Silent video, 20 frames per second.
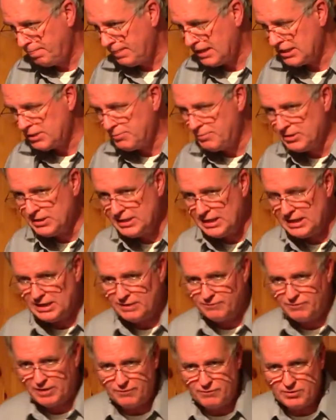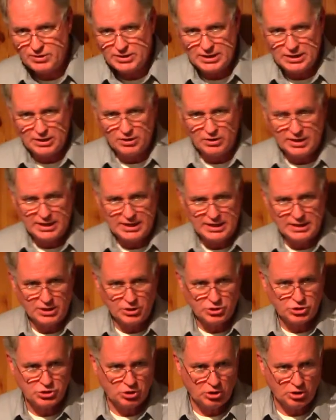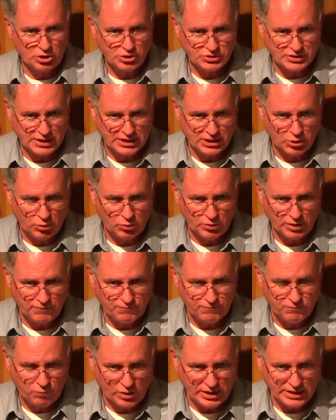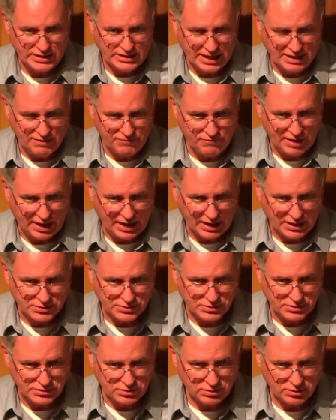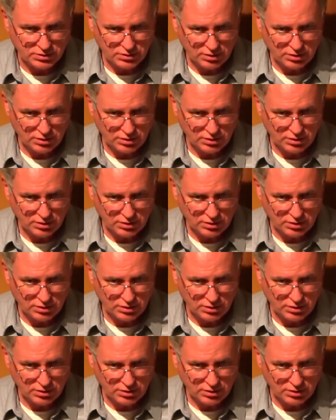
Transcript: At the beginning of every year, he and his church, they go on a 40 day fast.